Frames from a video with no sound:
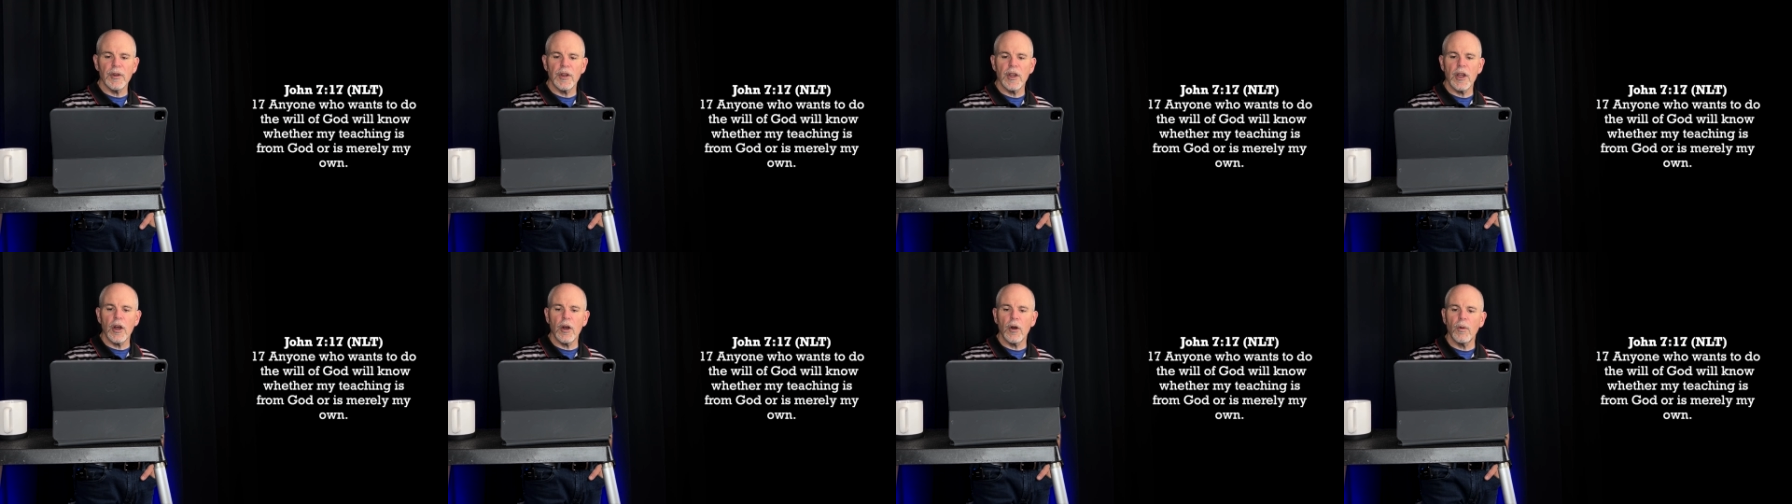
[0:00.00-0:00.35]

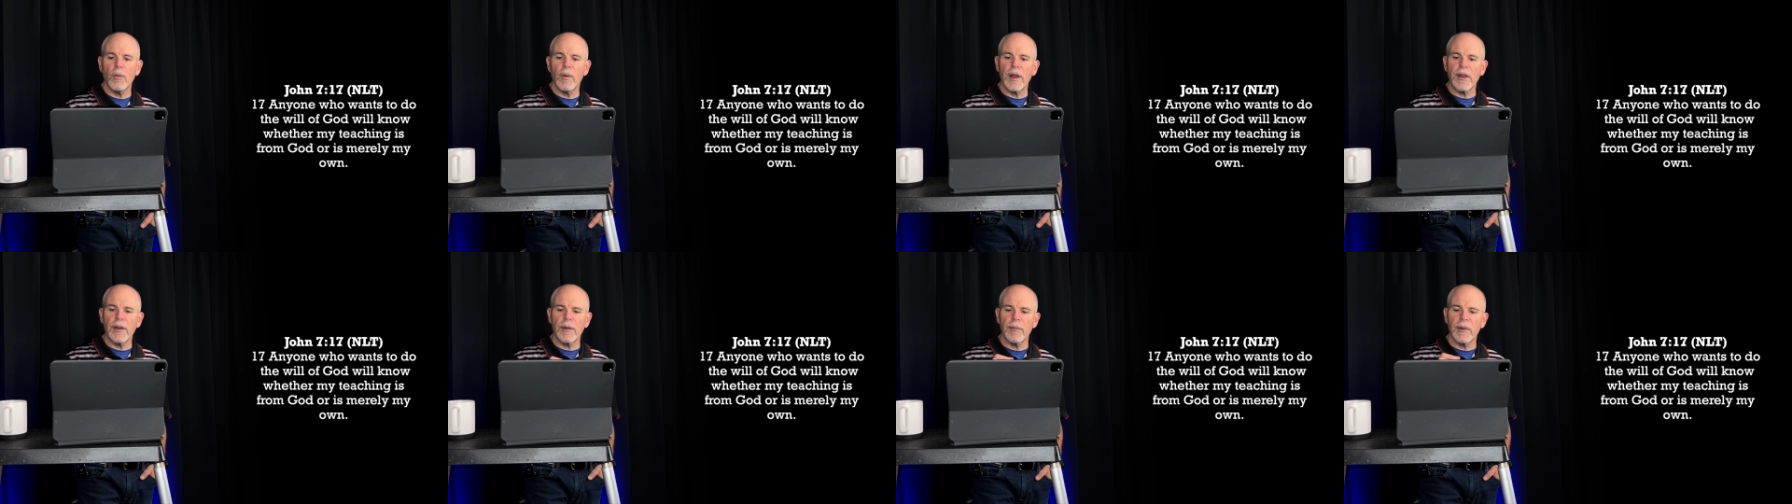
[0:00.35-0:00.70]
know
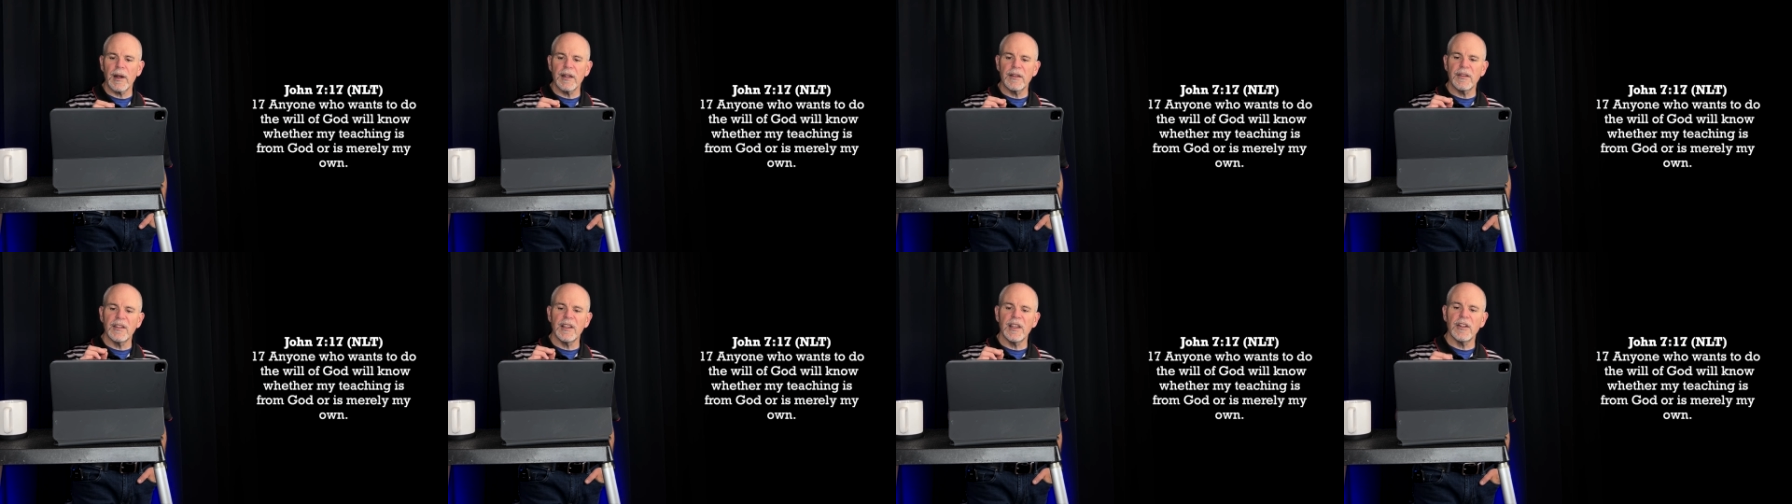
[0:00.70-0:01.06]
whether
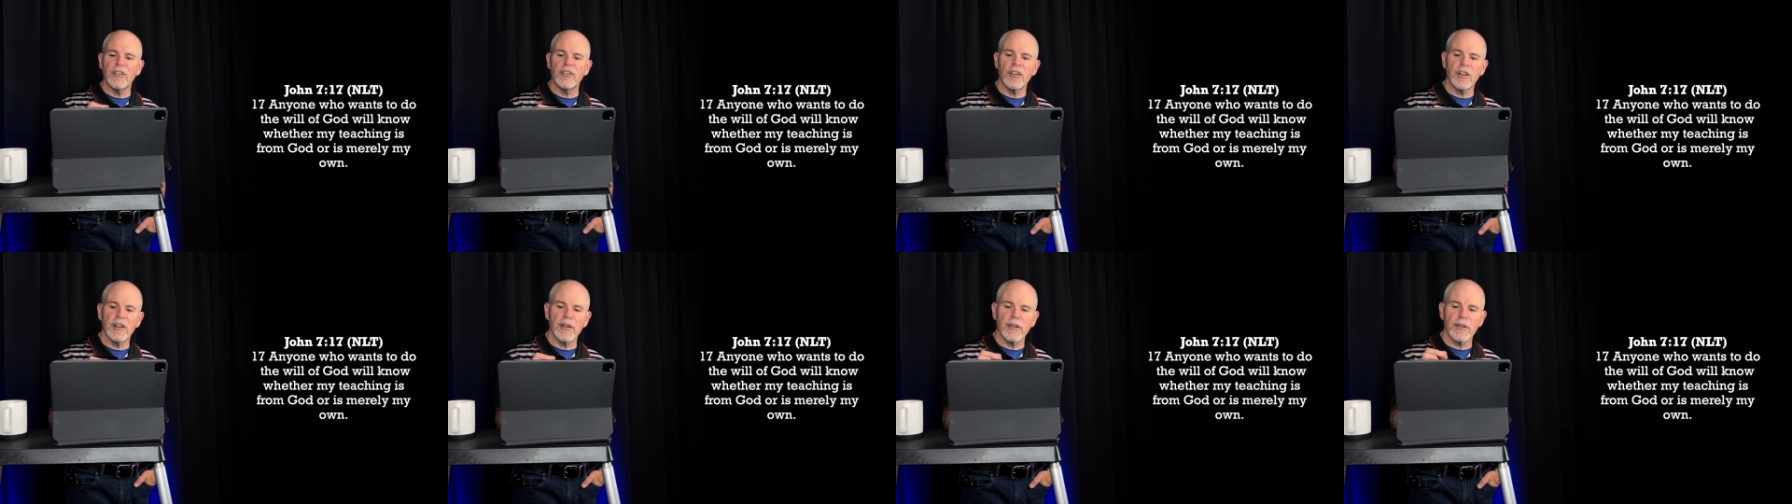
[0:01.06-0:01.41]
my
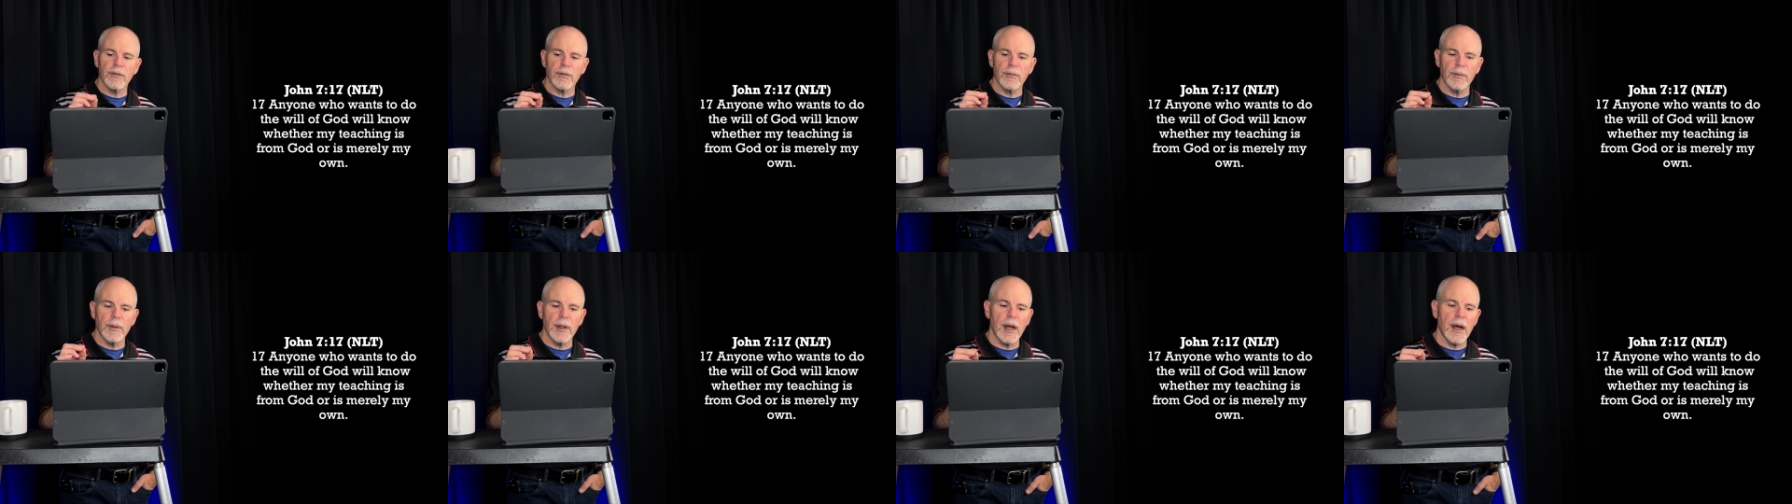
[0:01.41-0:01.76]
teaching is
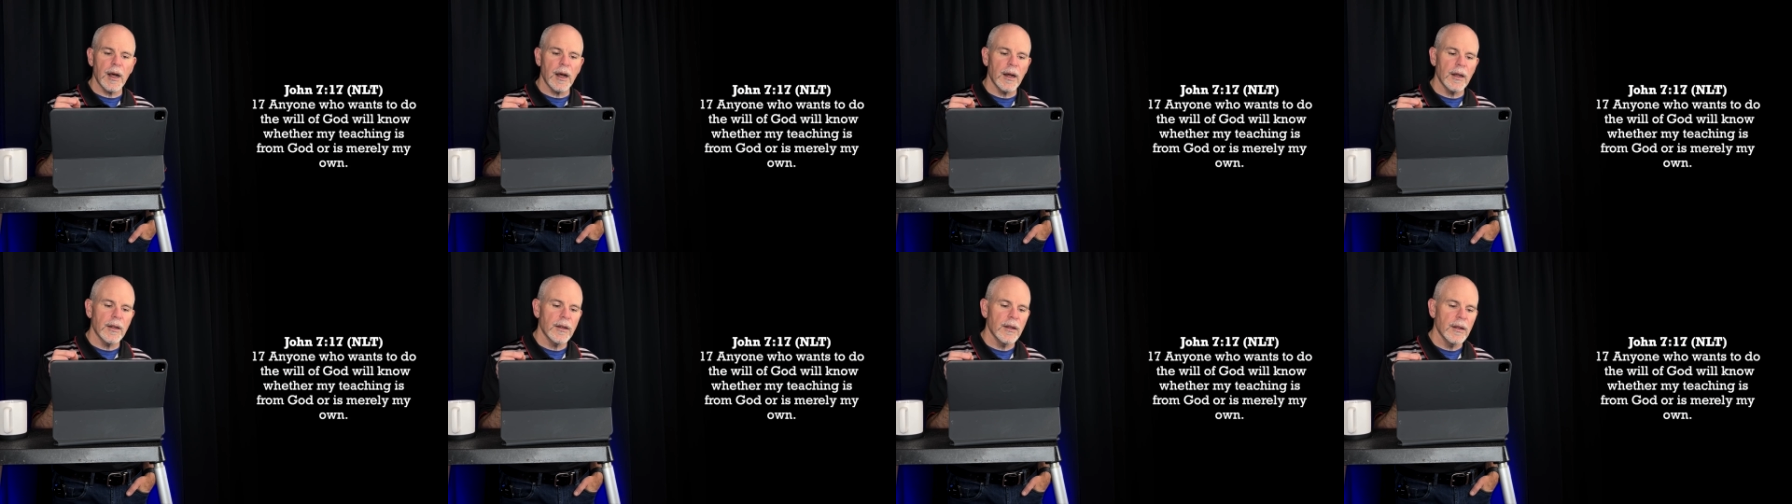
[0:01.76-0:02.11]
from
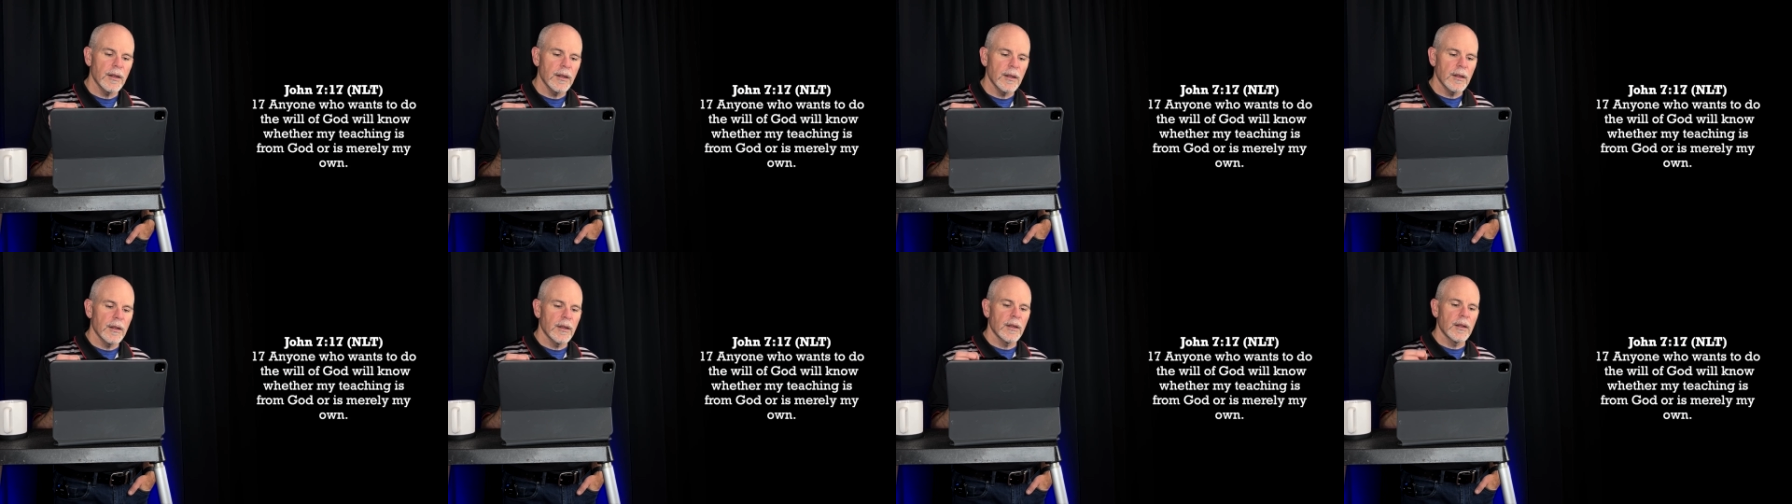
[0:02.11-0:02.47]
God
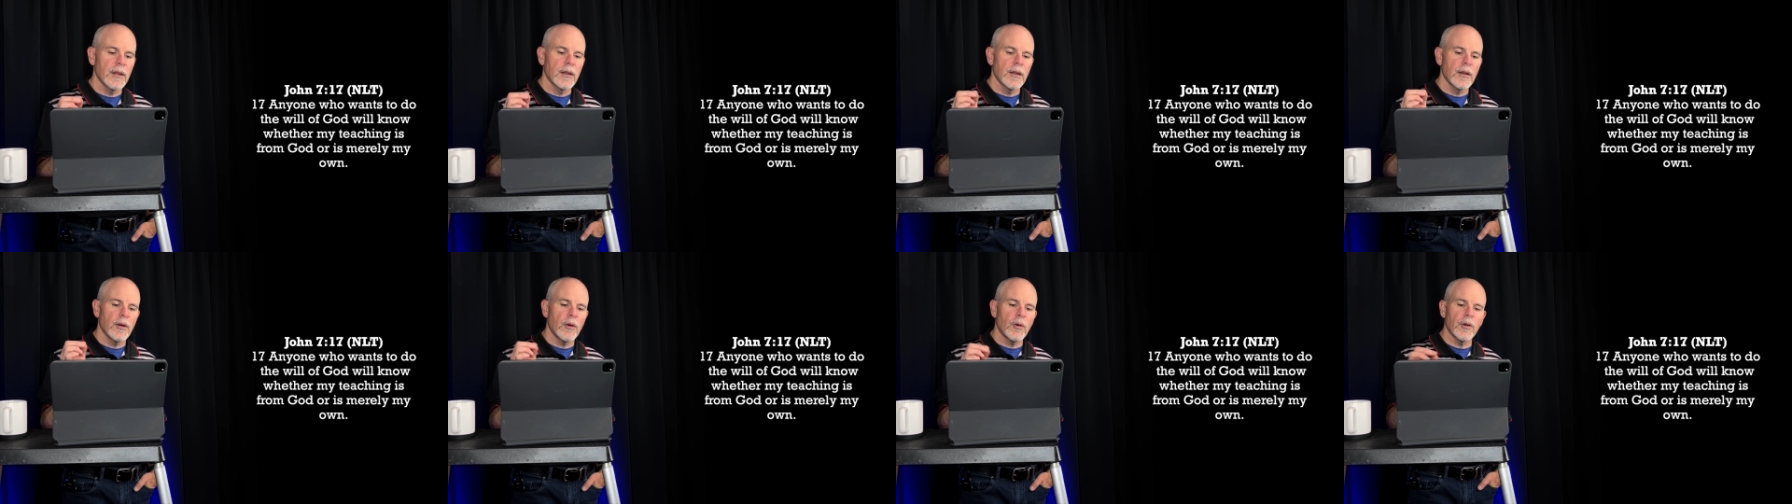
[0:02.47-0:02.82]

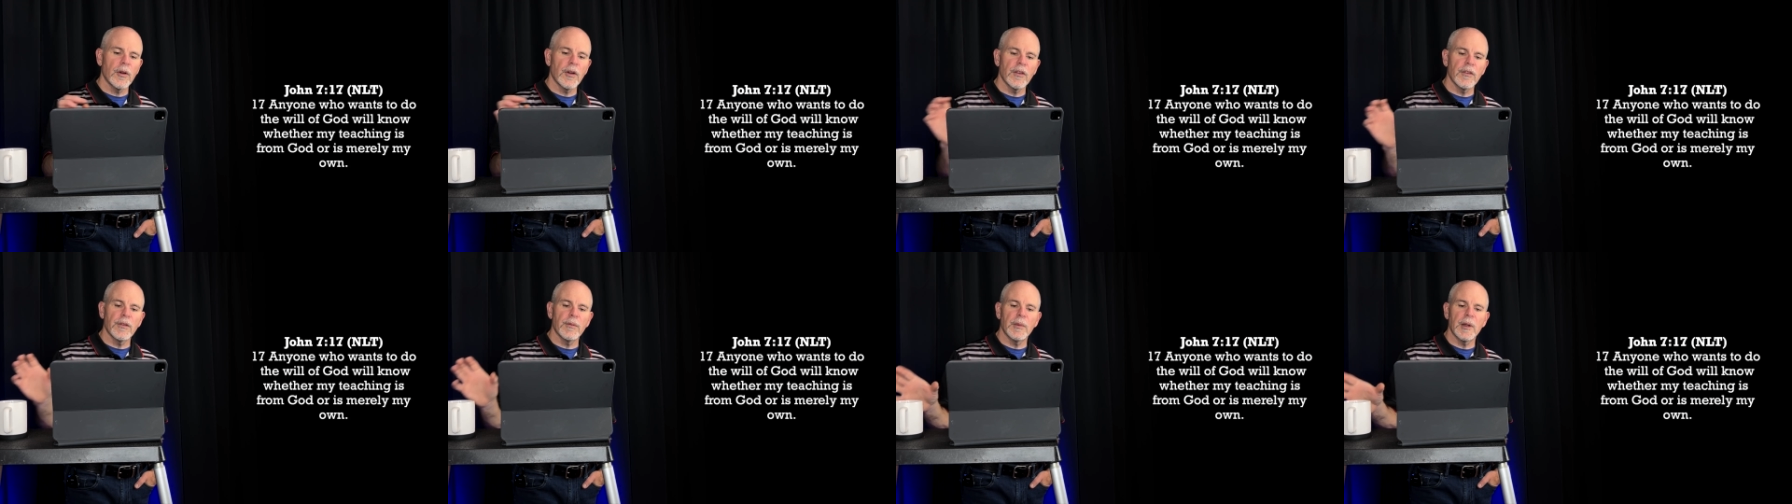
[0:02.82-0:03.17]
or
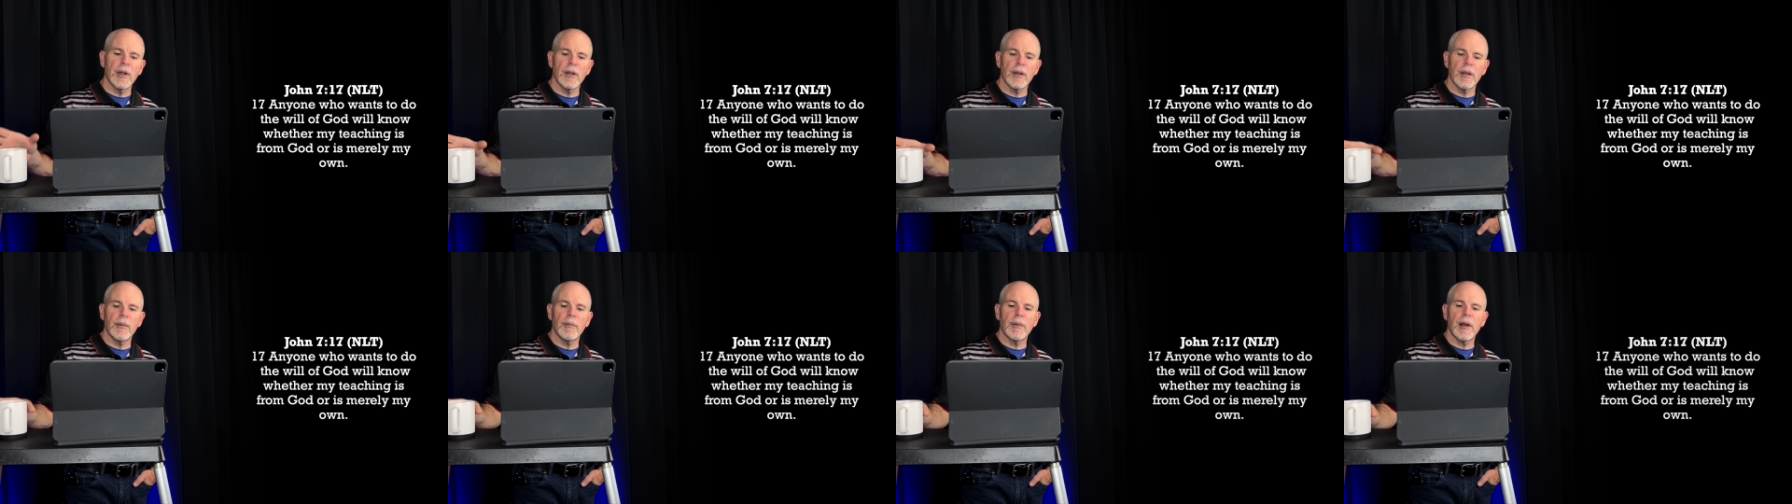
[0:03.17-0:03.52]
it is merely